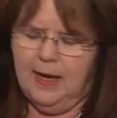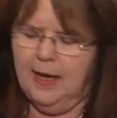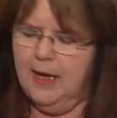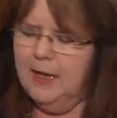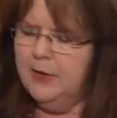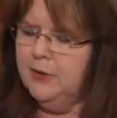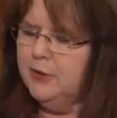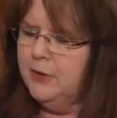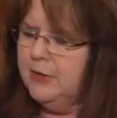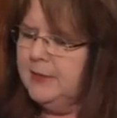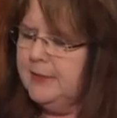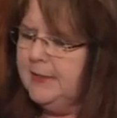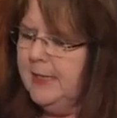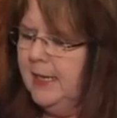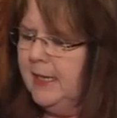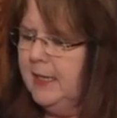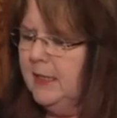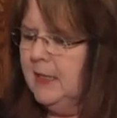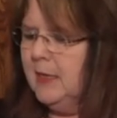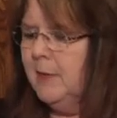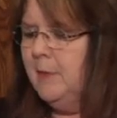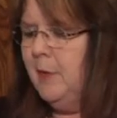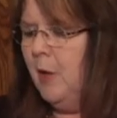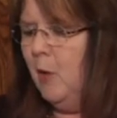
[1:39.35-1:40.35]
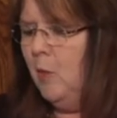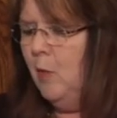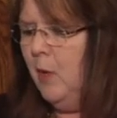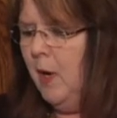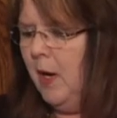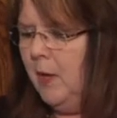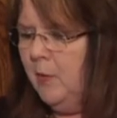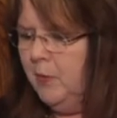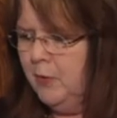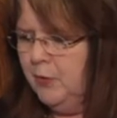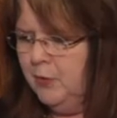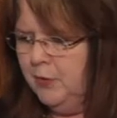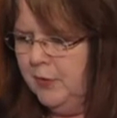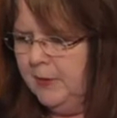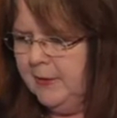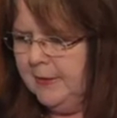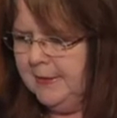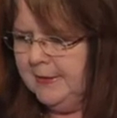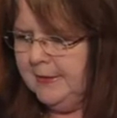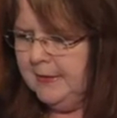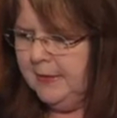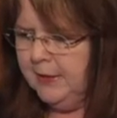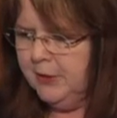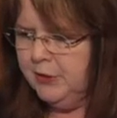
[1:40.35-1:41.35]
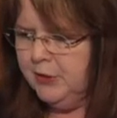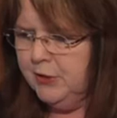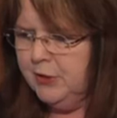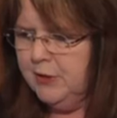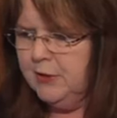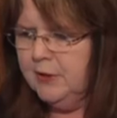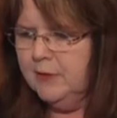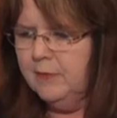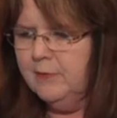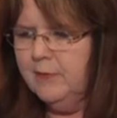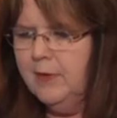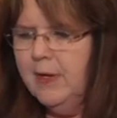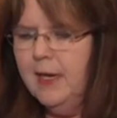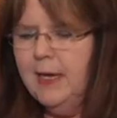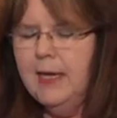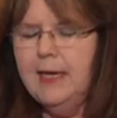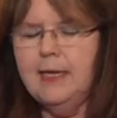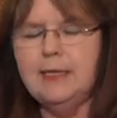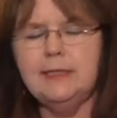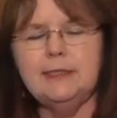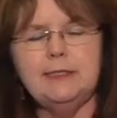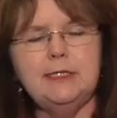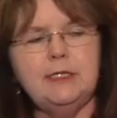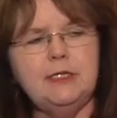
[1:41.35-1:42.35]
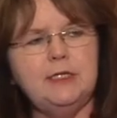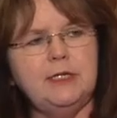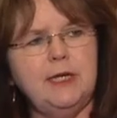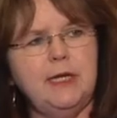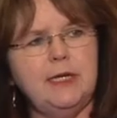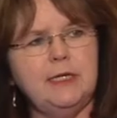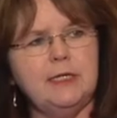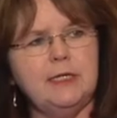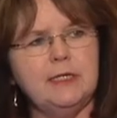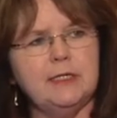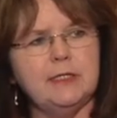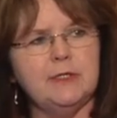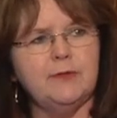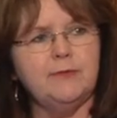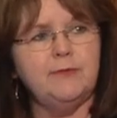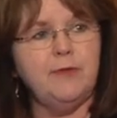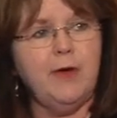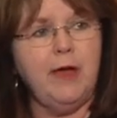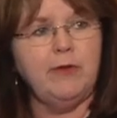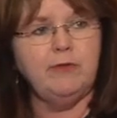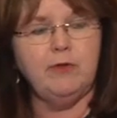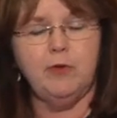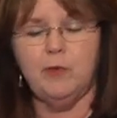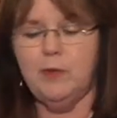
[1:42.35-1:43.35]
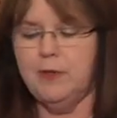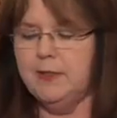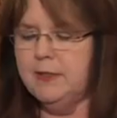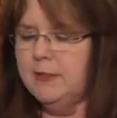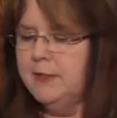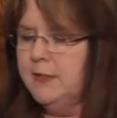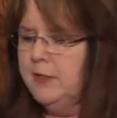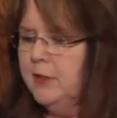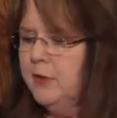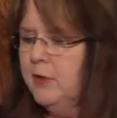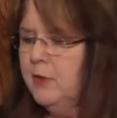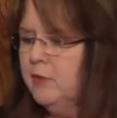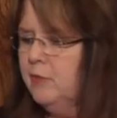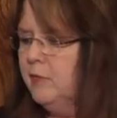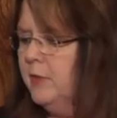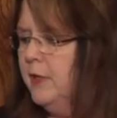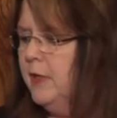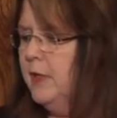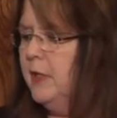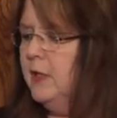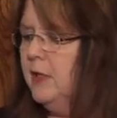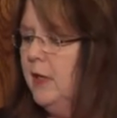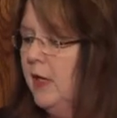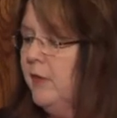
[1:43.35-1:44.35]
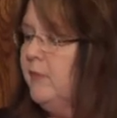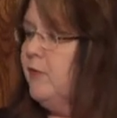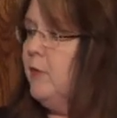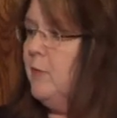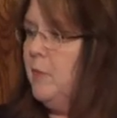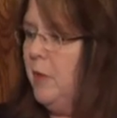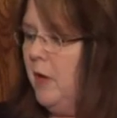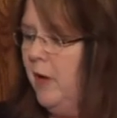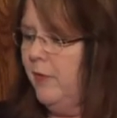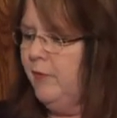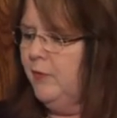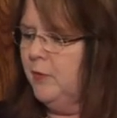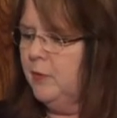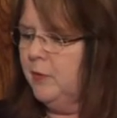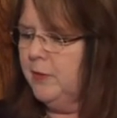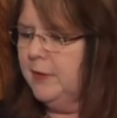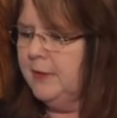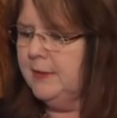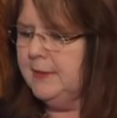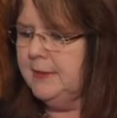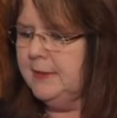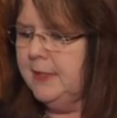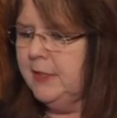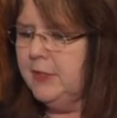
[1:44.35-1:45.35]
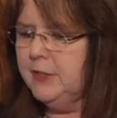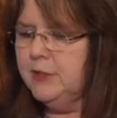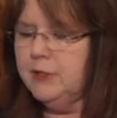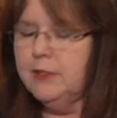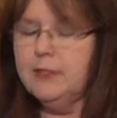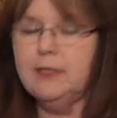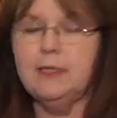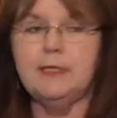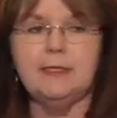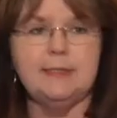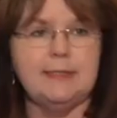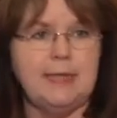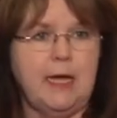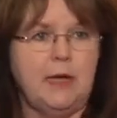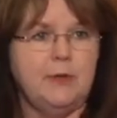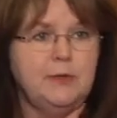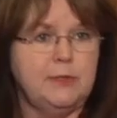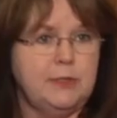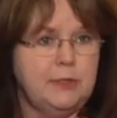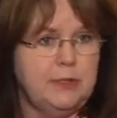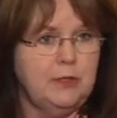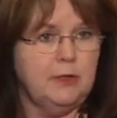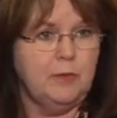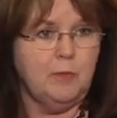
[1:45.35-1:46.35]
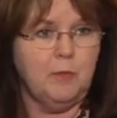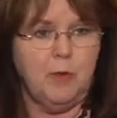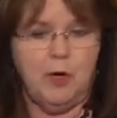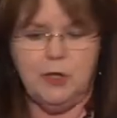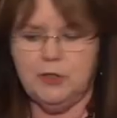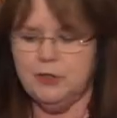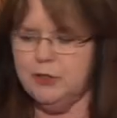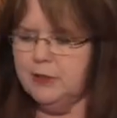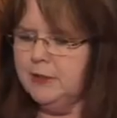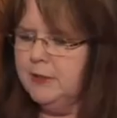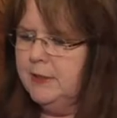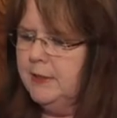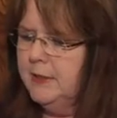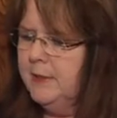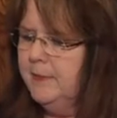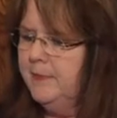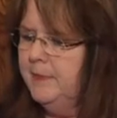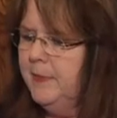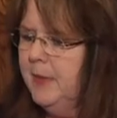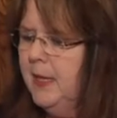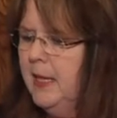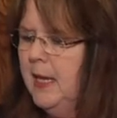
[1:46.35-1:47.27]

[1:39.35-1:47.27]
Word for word: understanding about why we're doing this initiative. C-Change is a 501c3 not-for-profit organization. It is housed here in Washington.